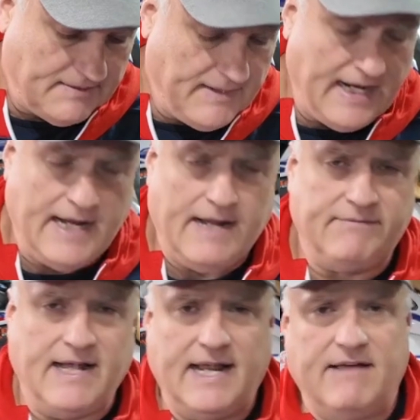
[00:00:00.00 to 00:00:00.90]
me, I've
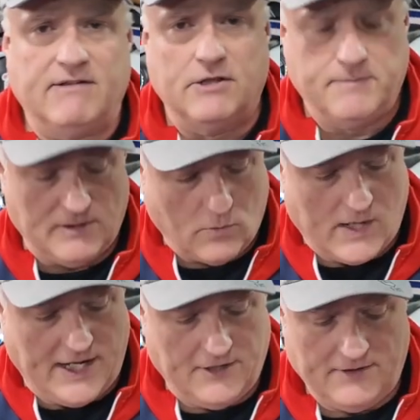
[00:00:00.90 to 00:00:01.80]
got to have it a little bit
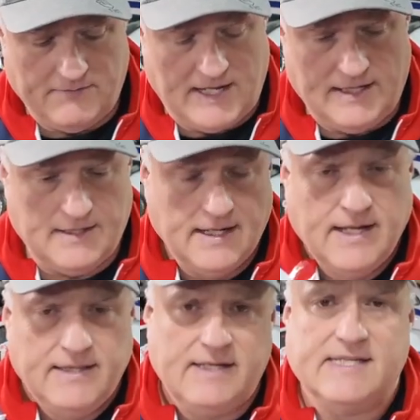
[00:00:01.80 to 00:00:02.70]
wider, and
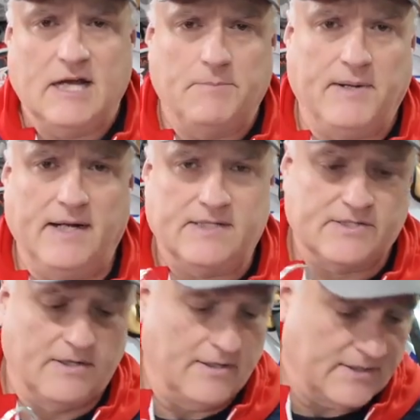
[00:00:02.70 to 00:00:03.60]
these
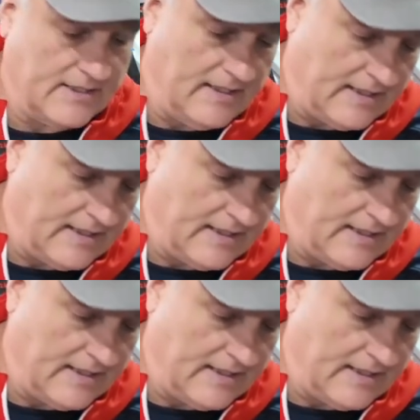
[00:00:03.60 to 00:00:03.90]
Alpinestars